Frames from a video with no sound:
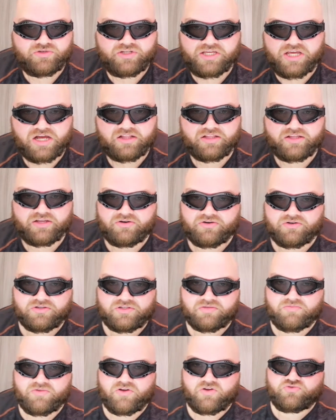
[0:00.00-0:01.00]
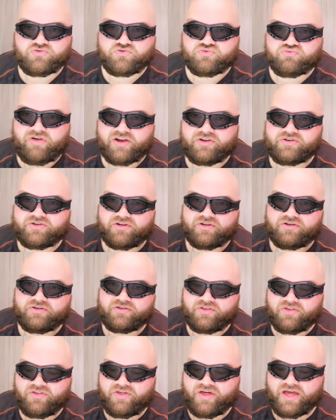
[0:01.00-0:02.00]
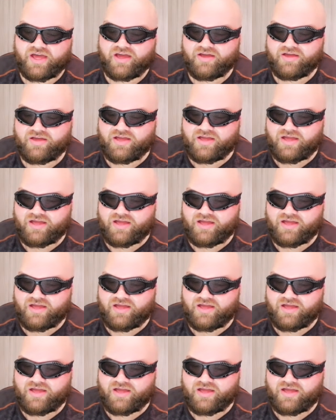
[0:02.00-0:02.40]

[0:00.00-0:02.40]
galleon or some treasure there,